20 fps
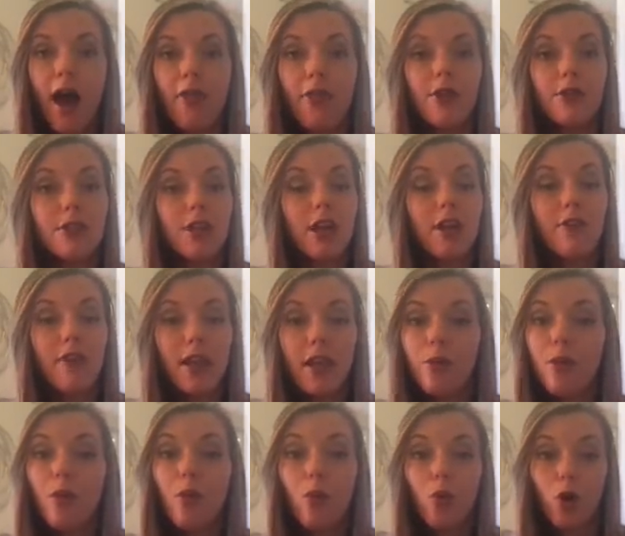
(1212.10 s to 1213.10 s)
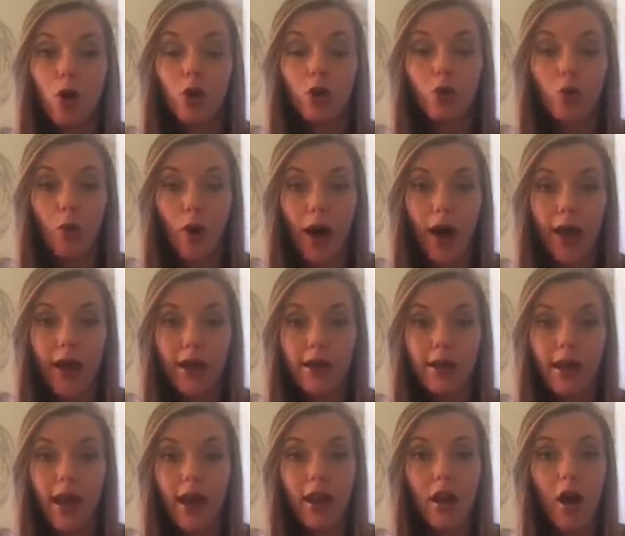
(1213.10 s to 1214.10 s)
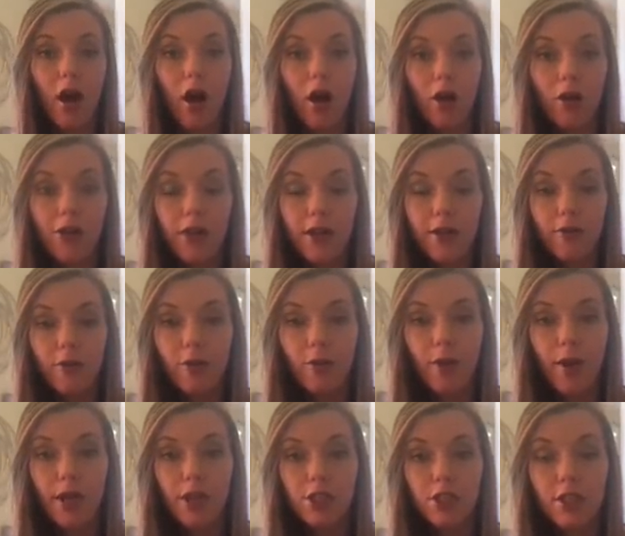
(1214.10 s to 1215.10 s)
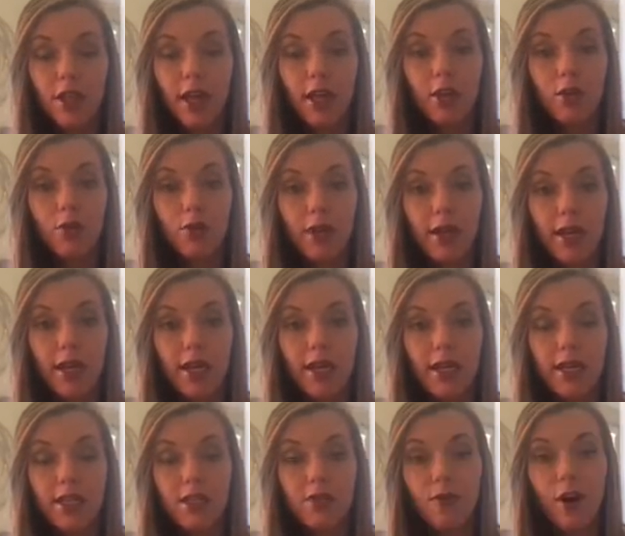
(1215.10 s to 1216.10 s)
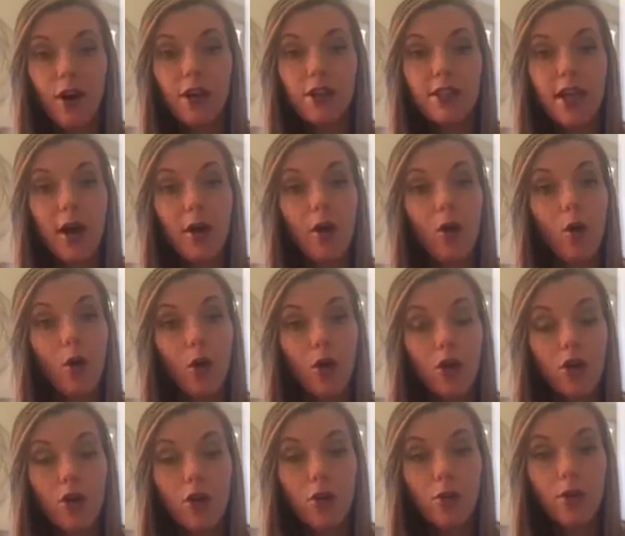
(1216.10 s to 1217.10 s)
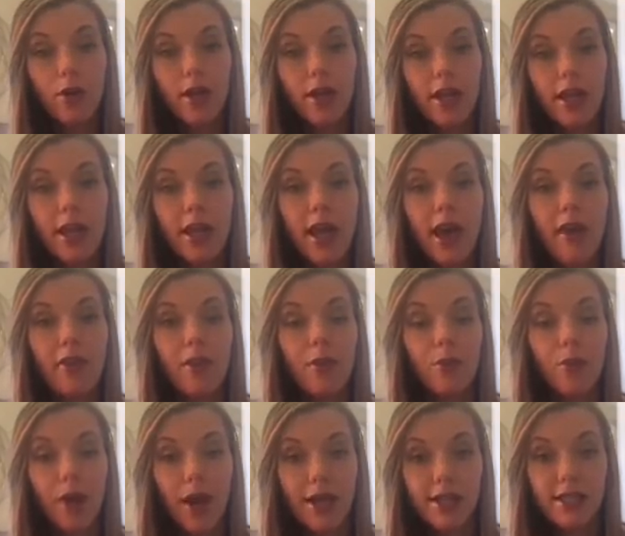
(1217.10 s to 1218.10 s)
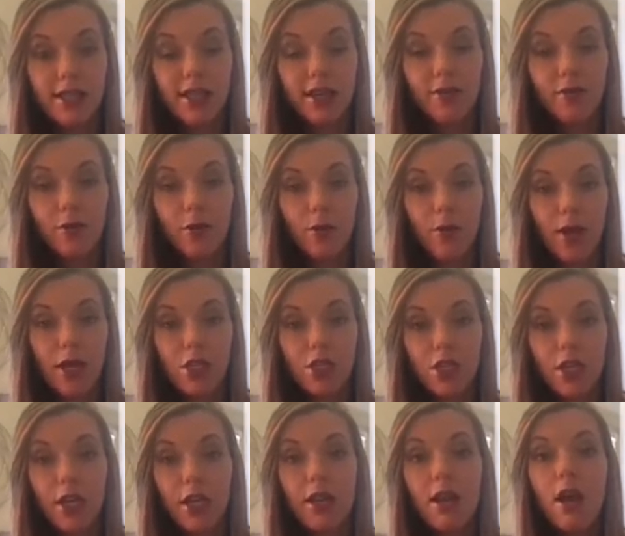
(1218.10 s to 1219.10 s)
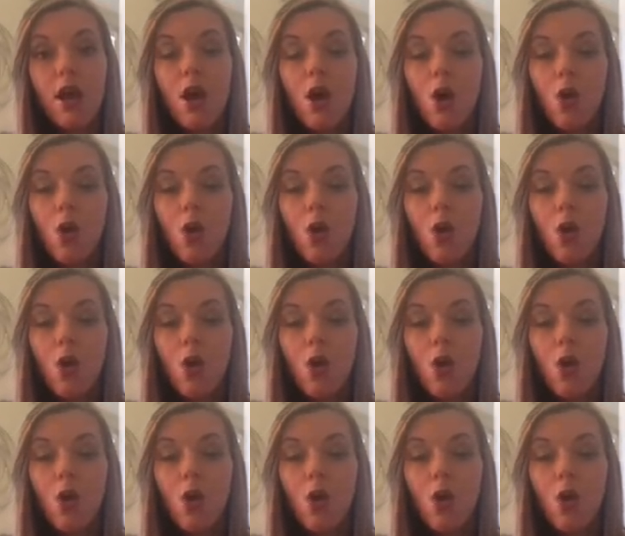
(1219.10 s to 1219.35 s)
Those are available worldwide, and all the information that you need as far as how to order a reading and the pricing information